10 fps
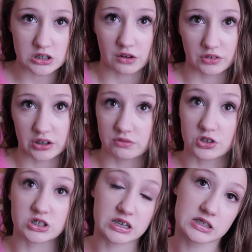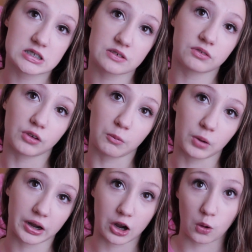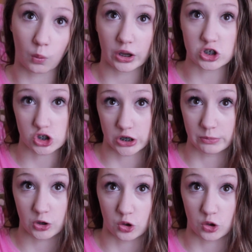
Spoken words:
covered in receipts from when I go extreme